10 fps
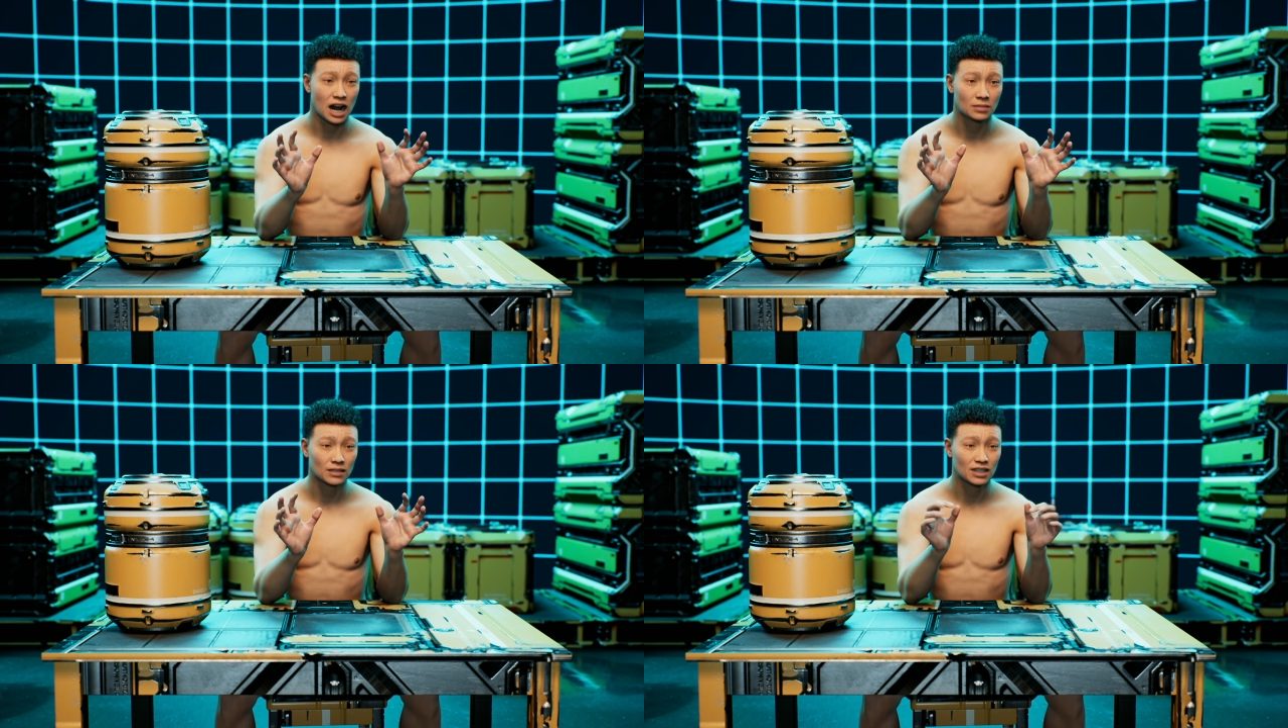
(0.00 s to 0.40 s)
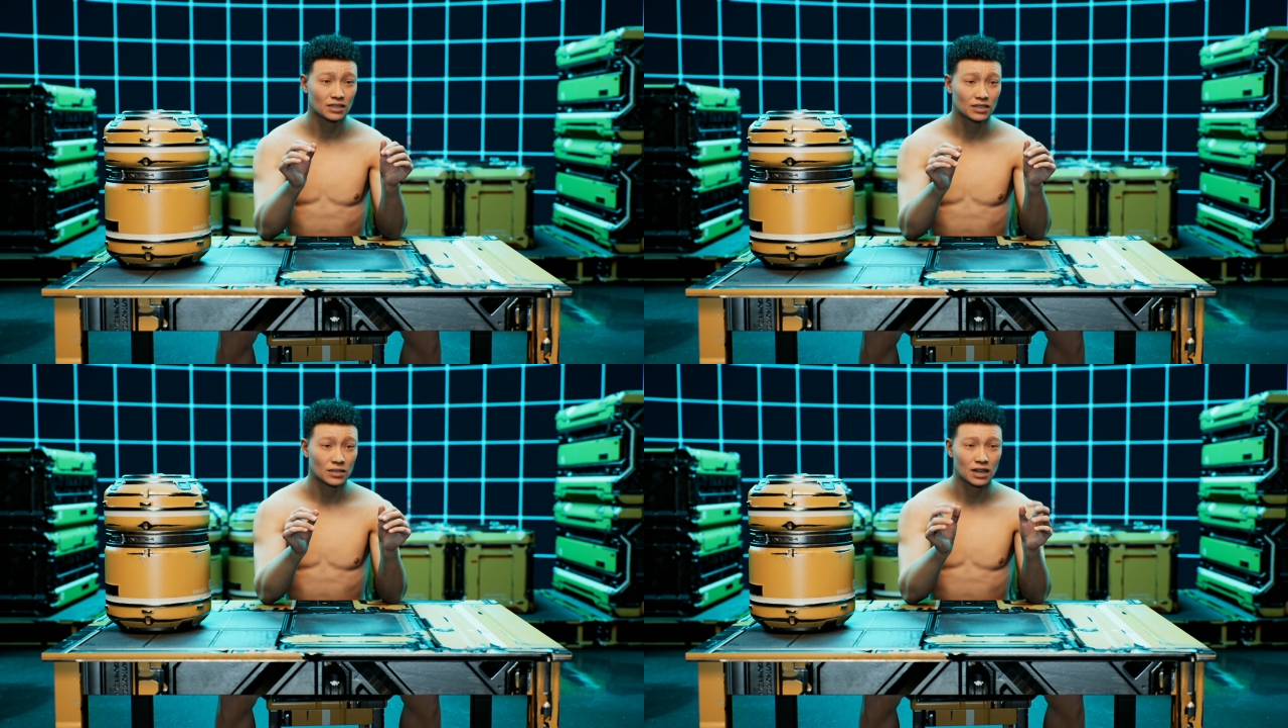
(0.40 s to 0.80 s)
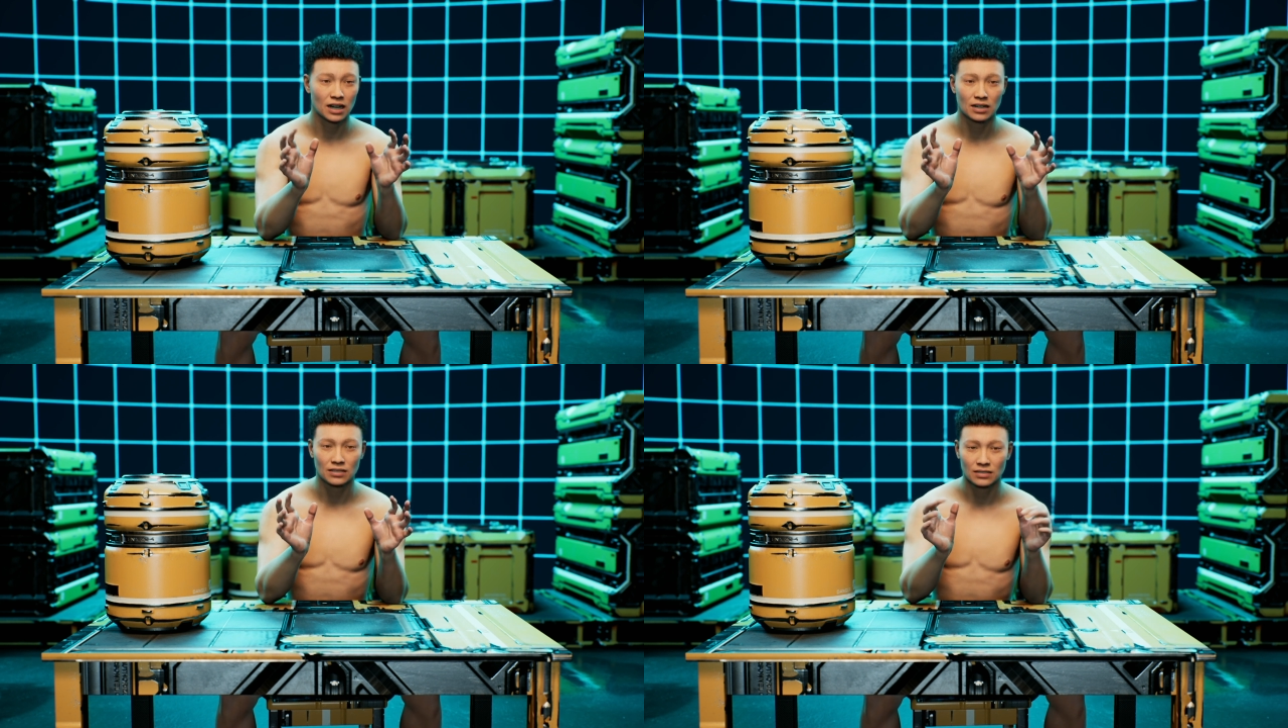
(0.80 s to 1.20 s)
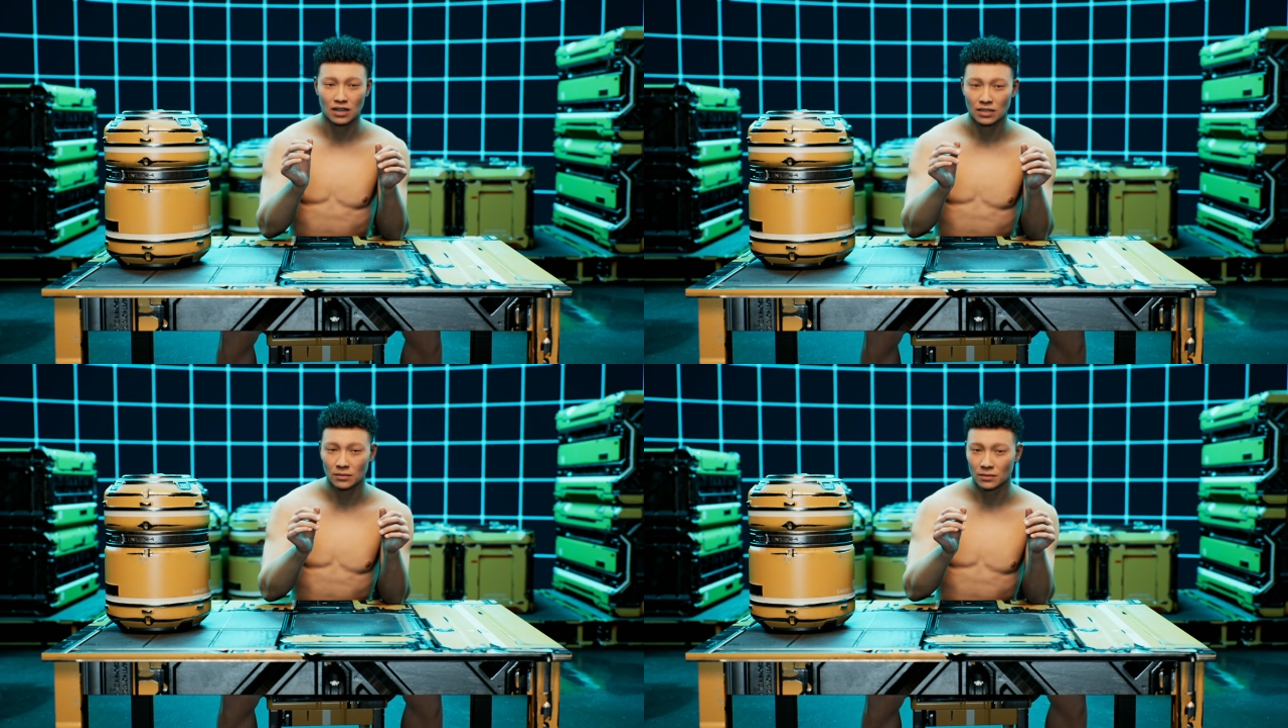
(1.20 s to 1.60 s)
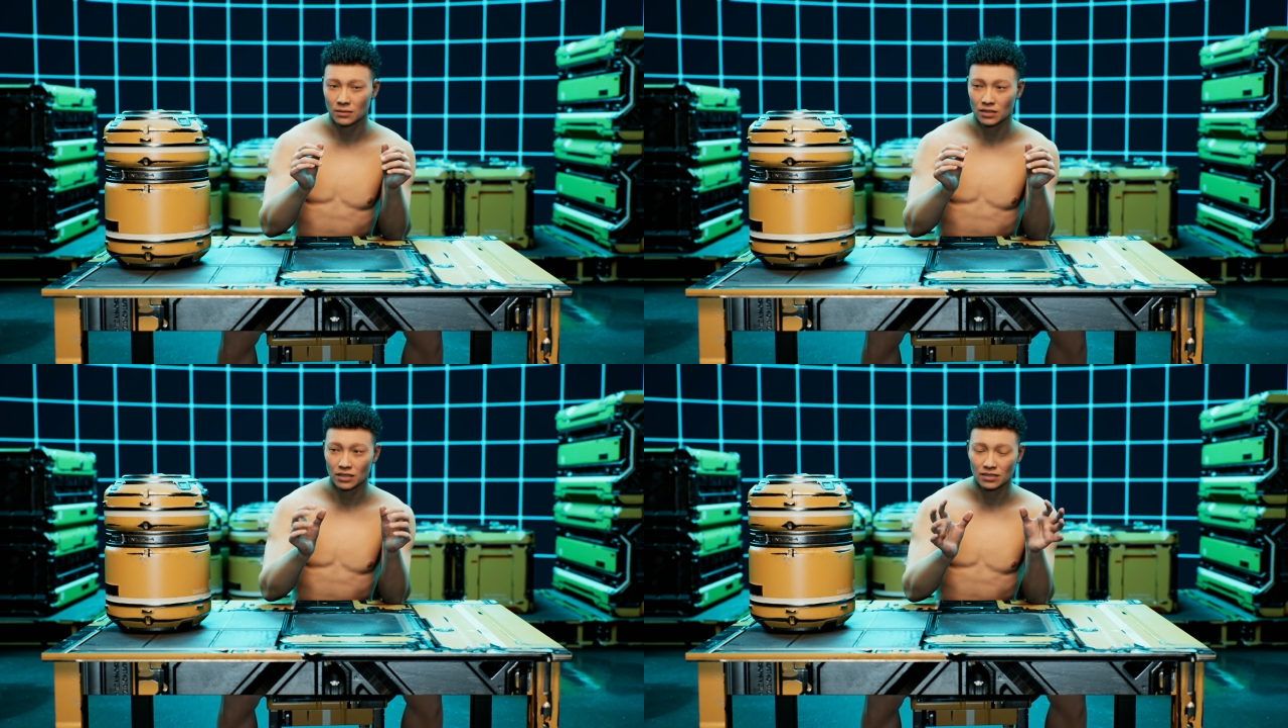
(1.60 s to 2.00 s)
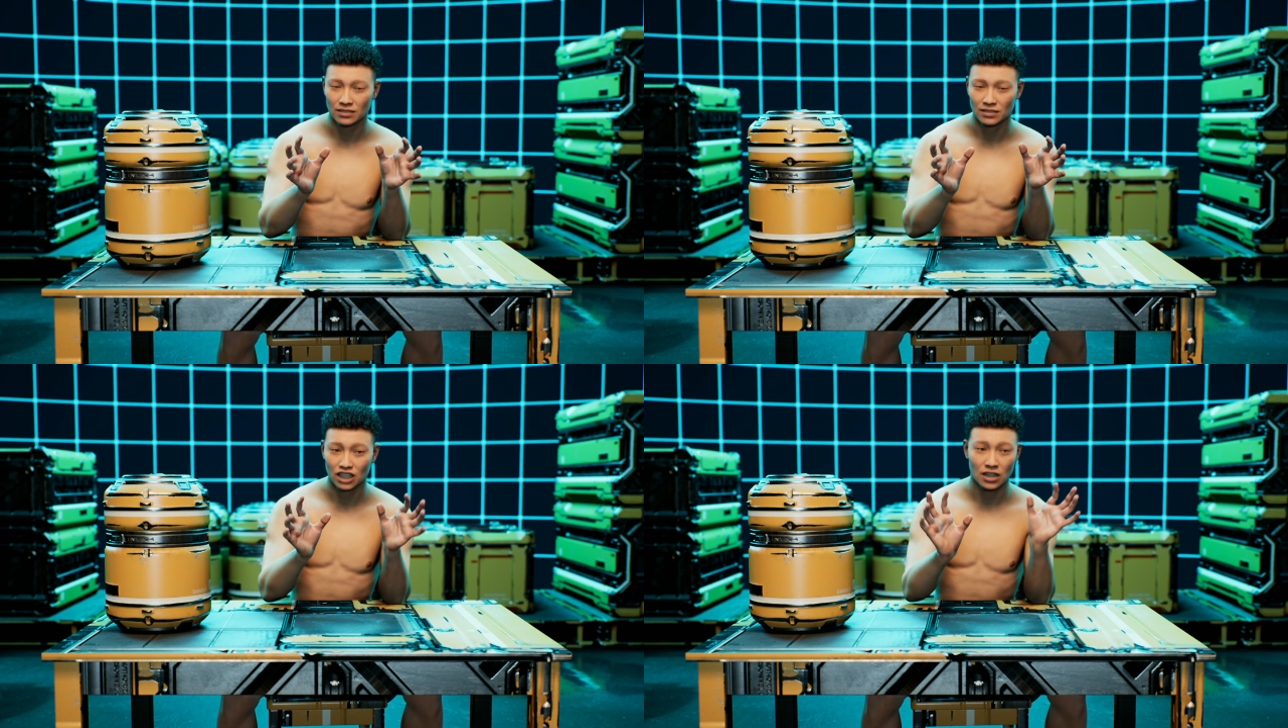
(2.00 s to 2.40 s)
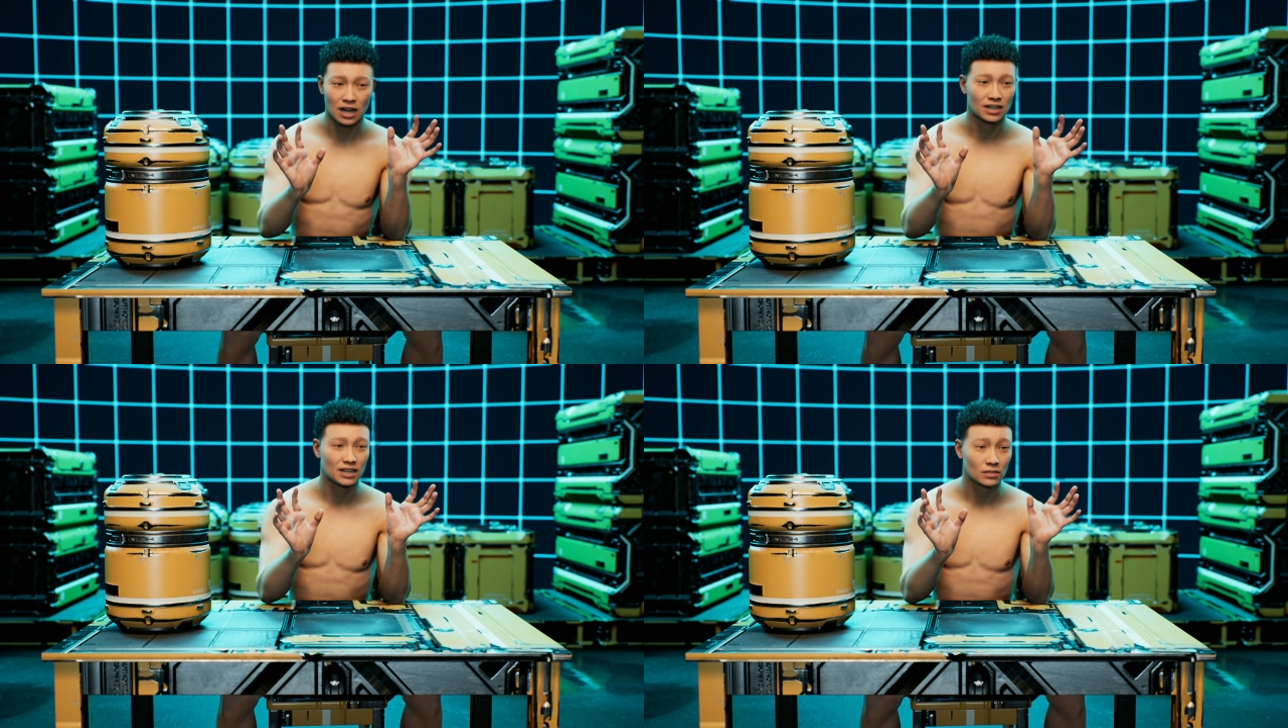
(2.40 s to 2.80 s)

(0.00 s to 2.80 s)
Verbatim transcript: I'm still doing very minimal finger tracking.